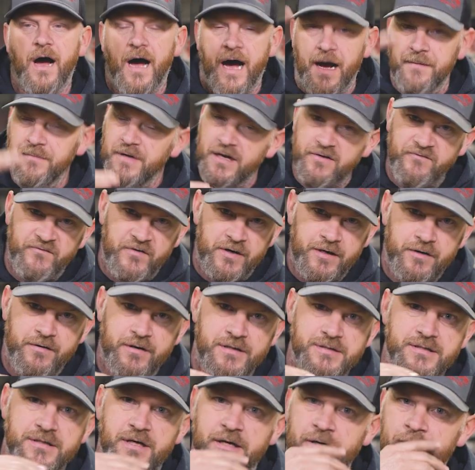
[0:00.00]
I'm not a fan of
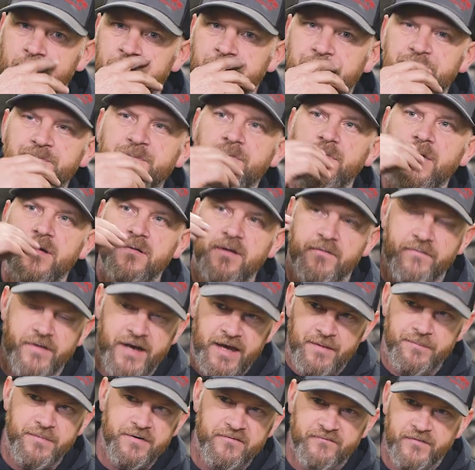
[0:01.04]
Crestliner. Never
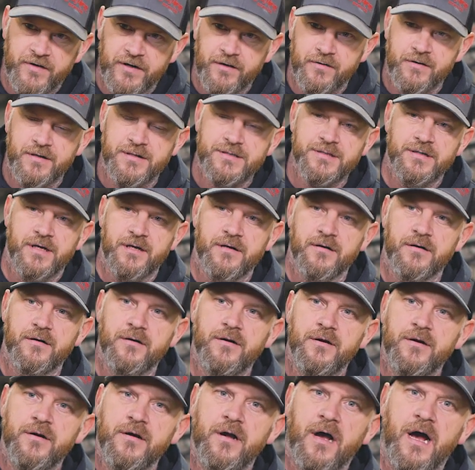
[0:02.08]
have been a fan of Crestliner.
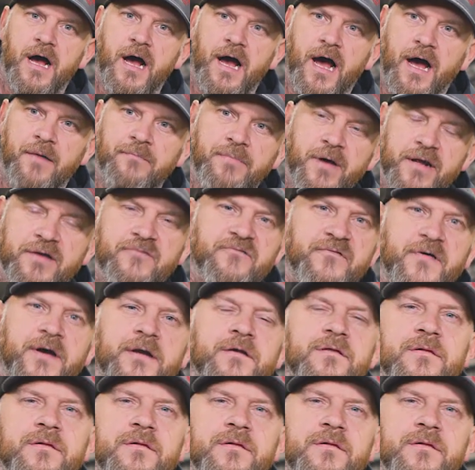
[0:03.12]
I've been a fan